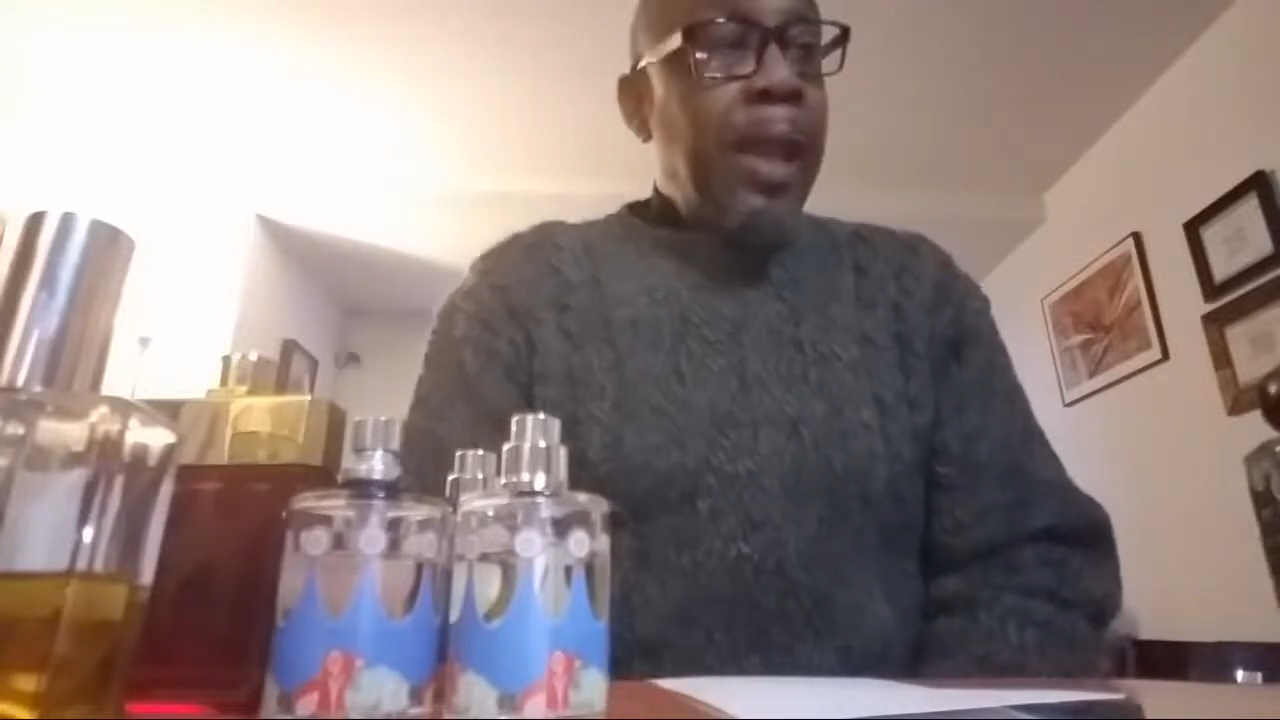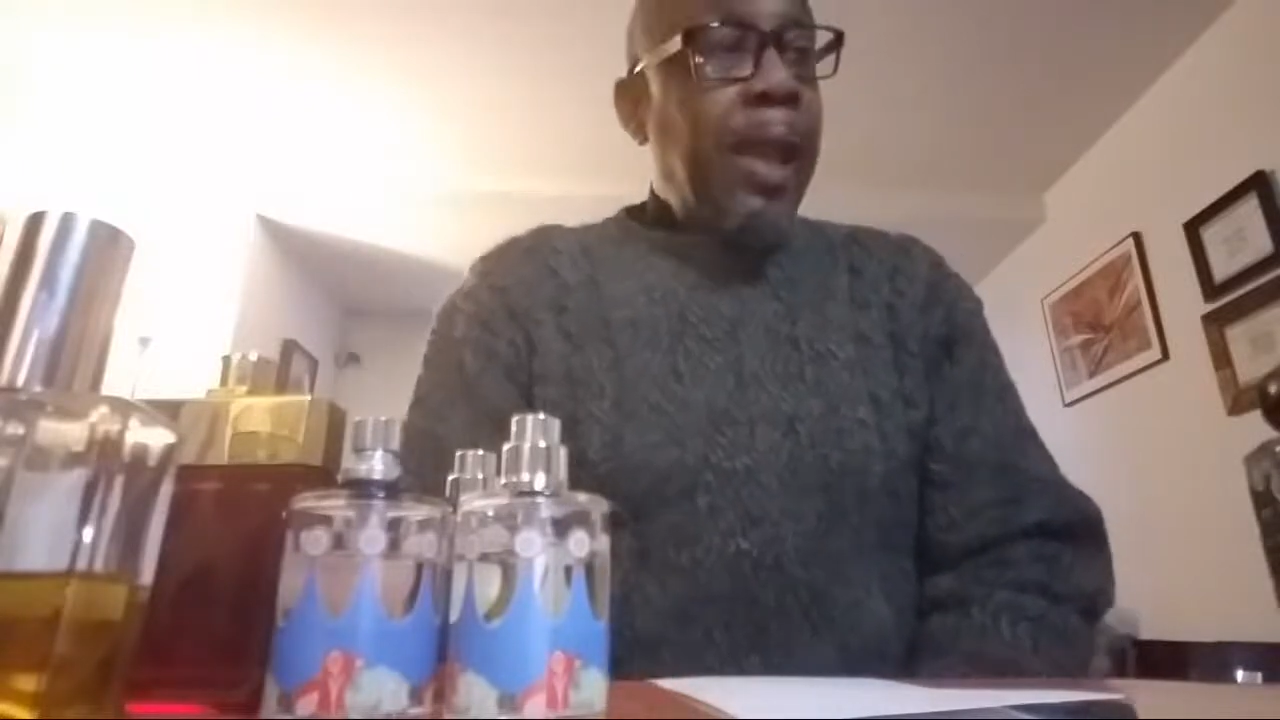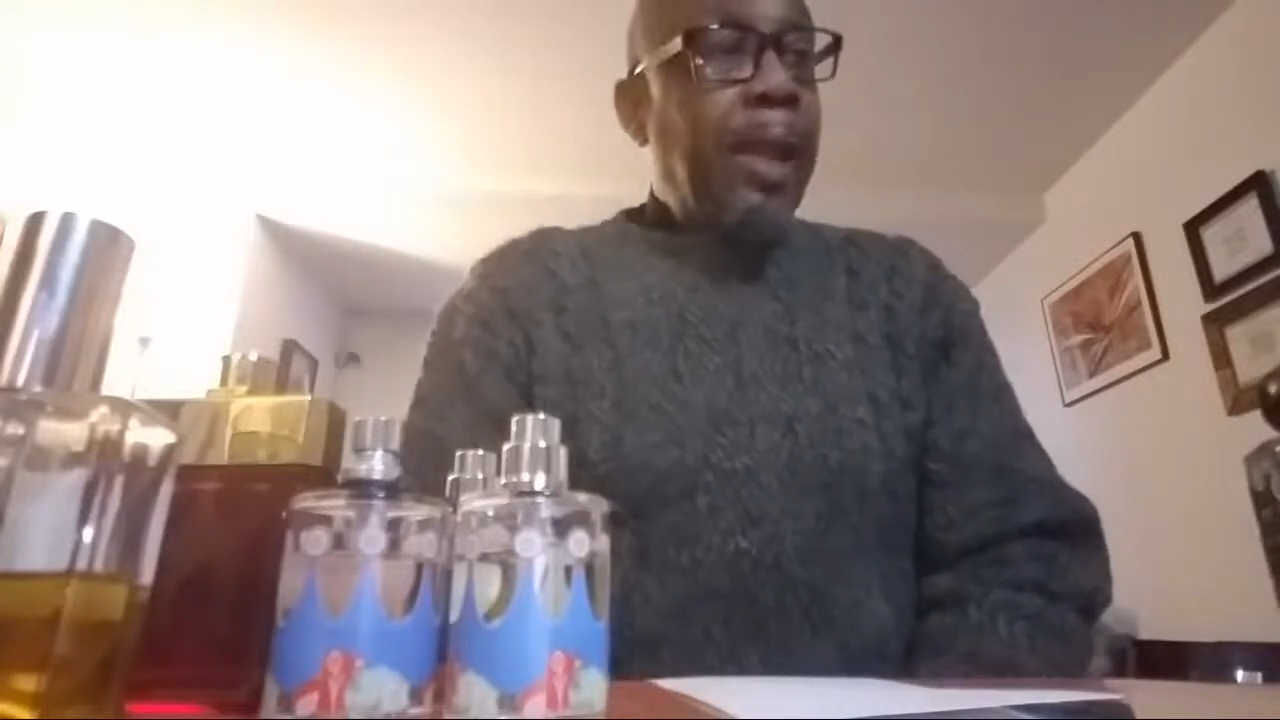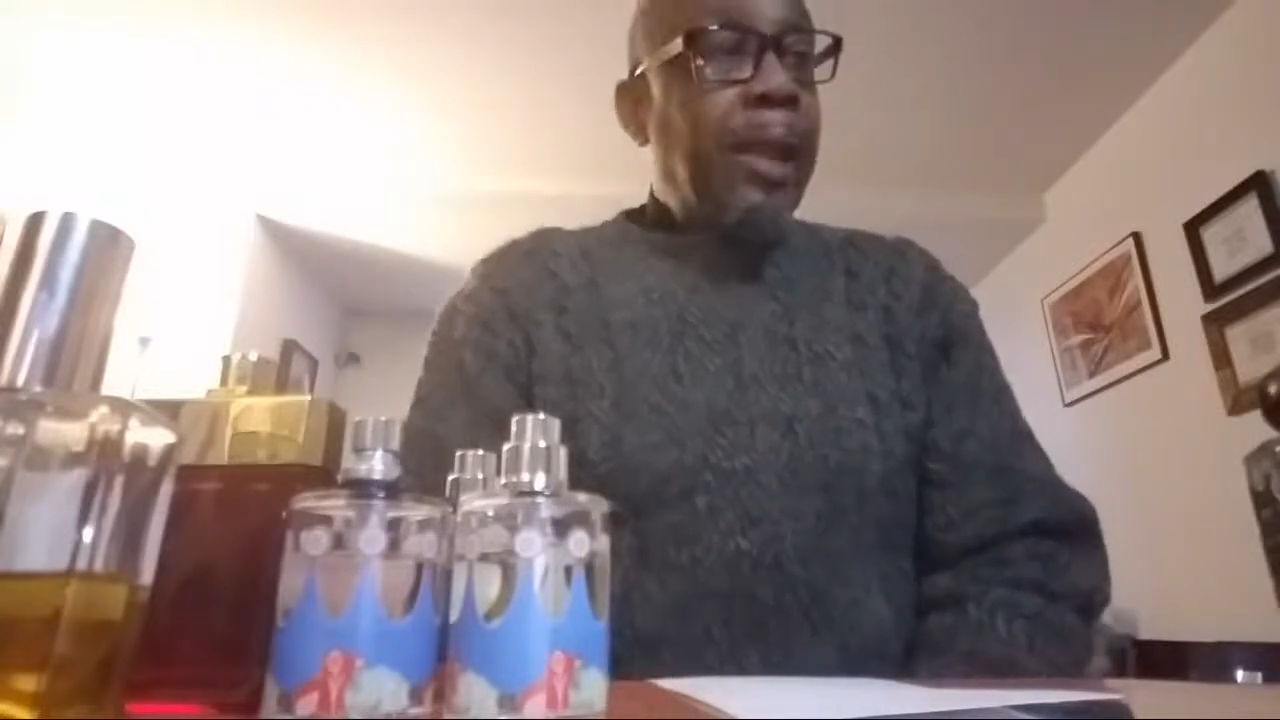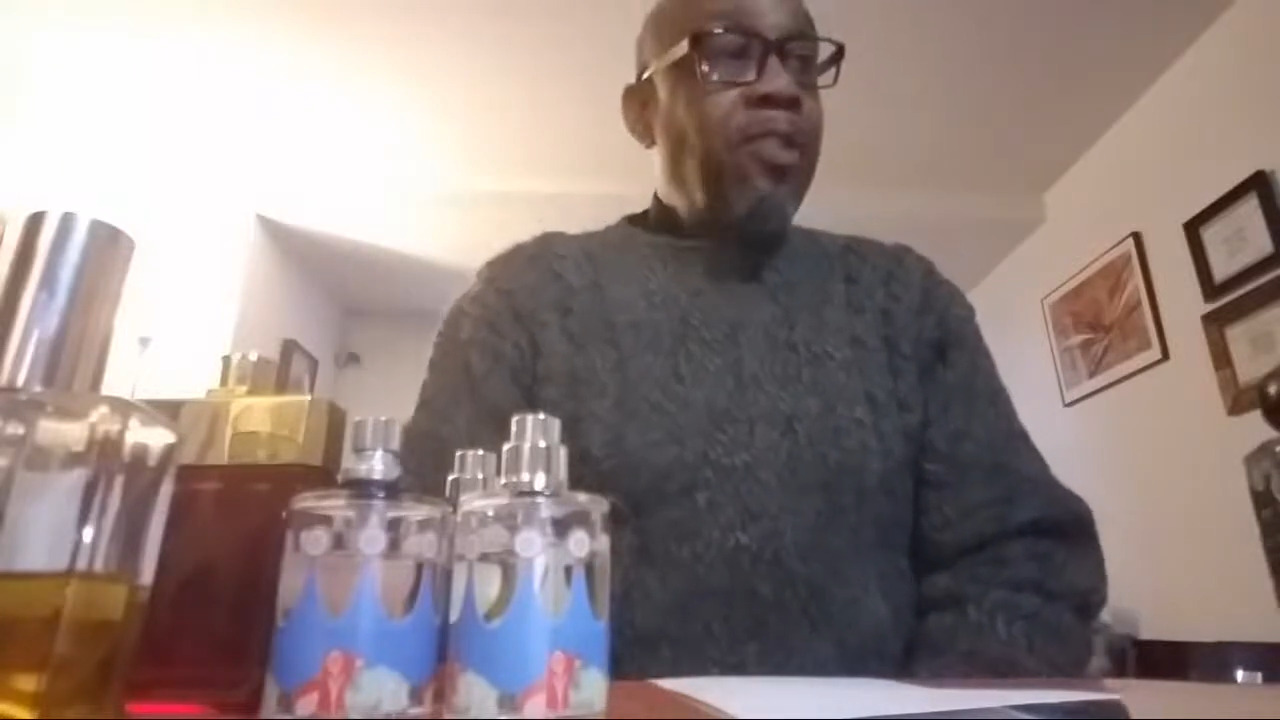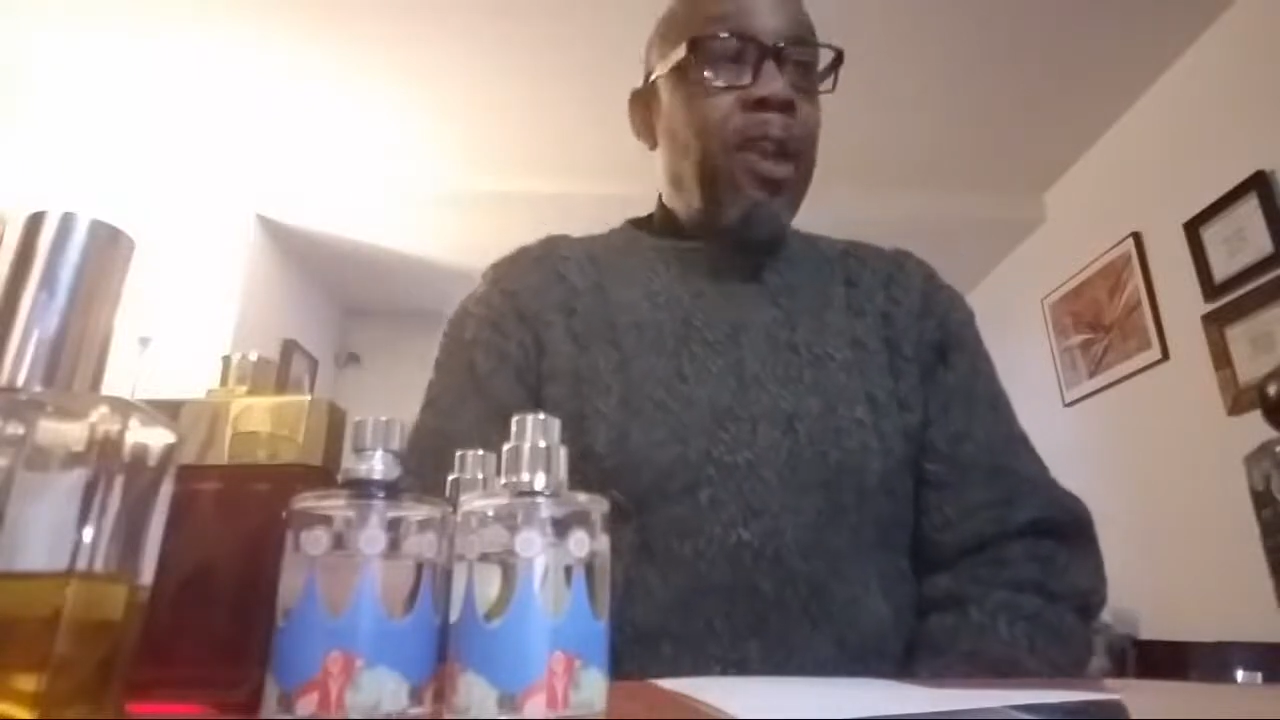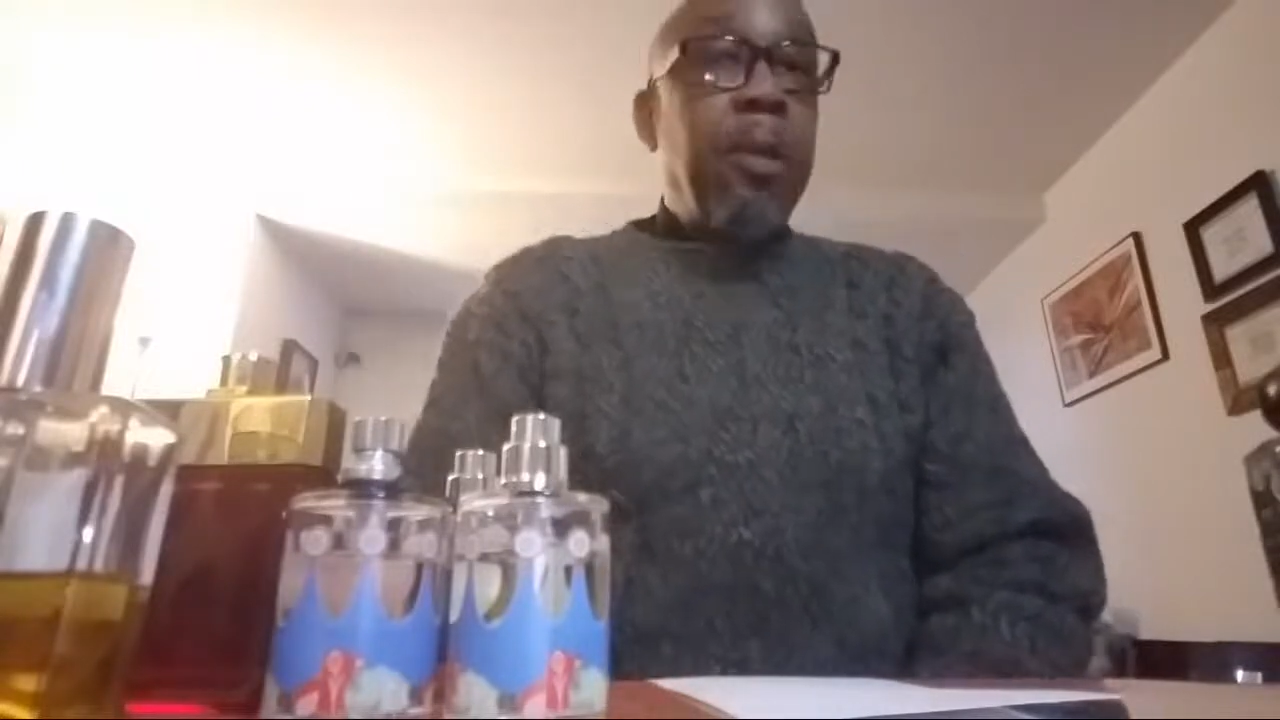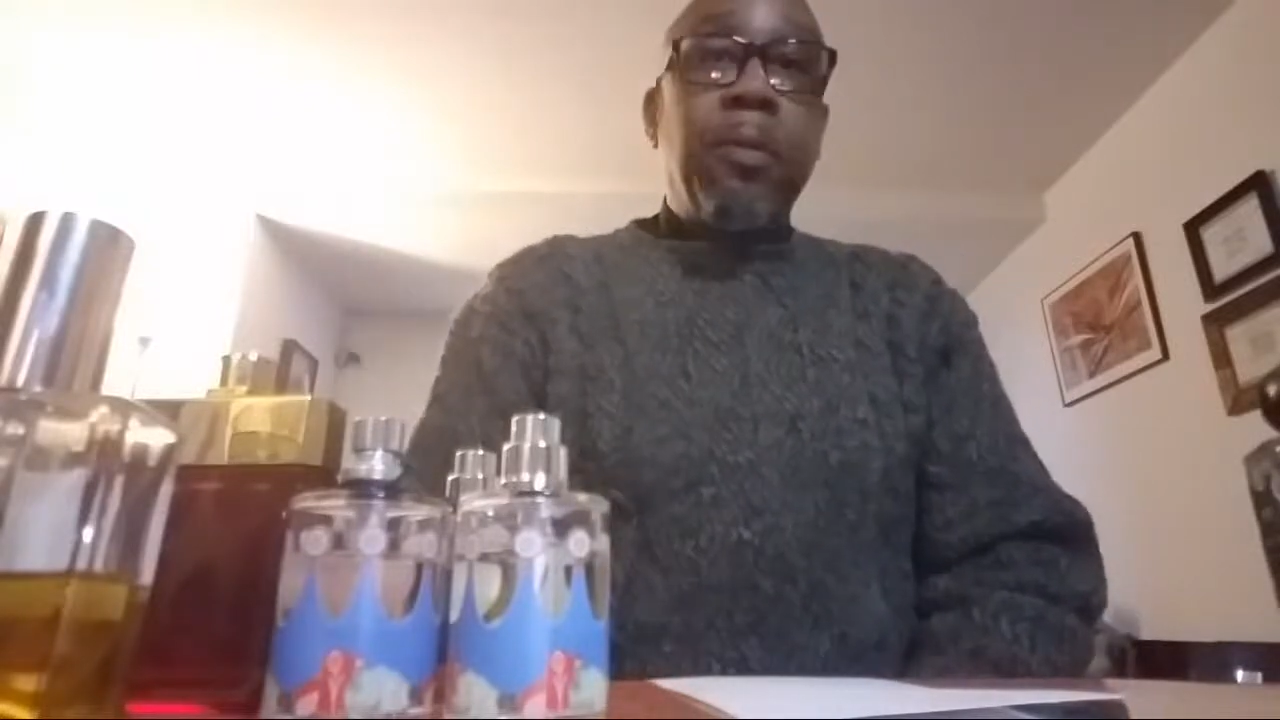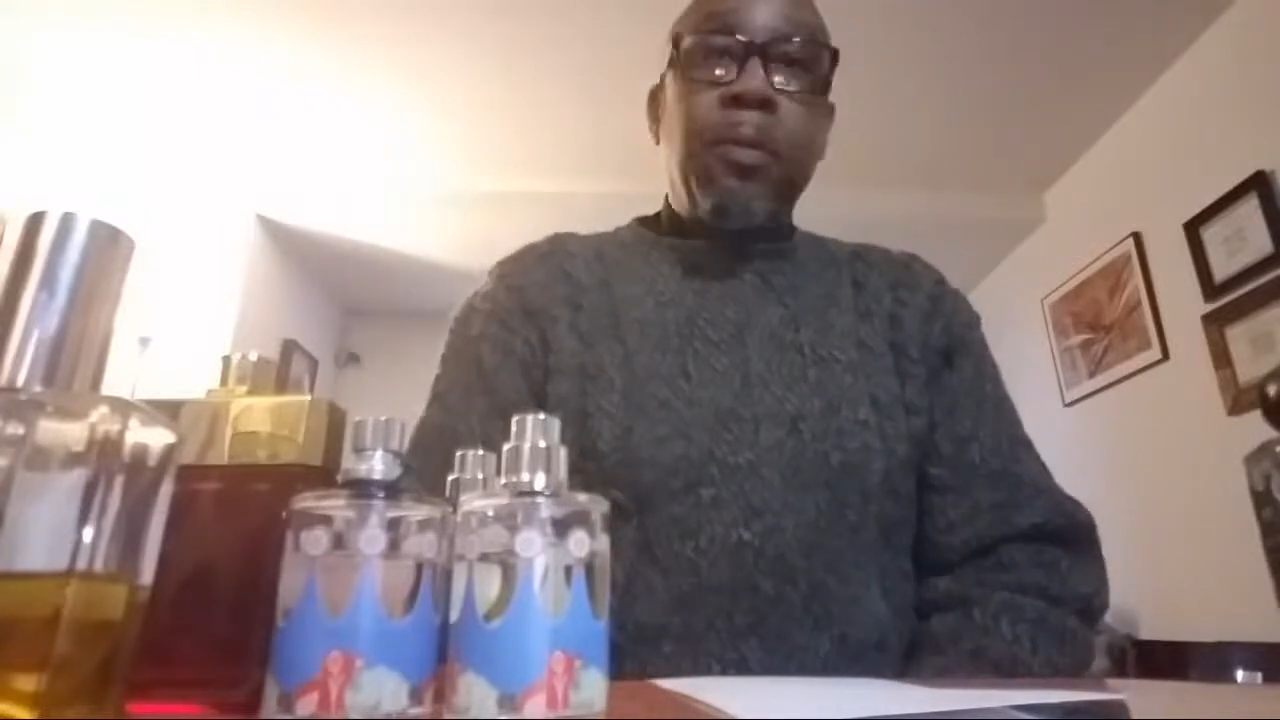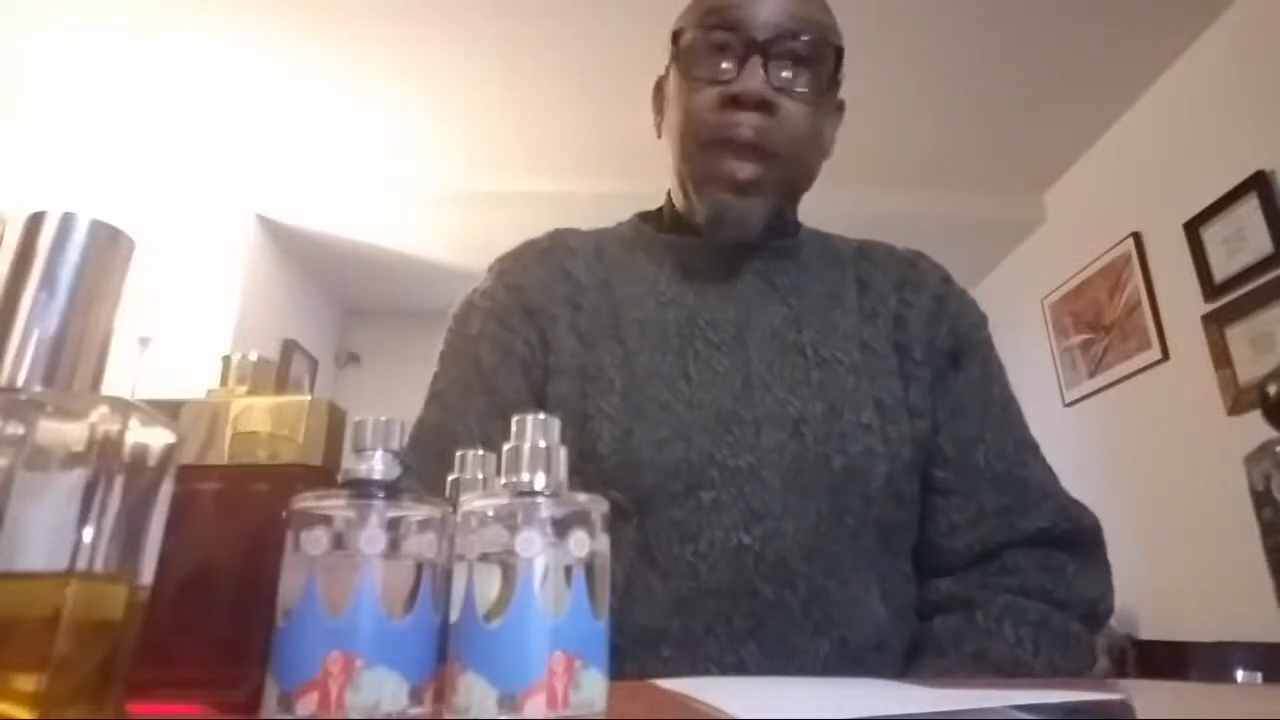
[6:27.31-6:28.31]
and they say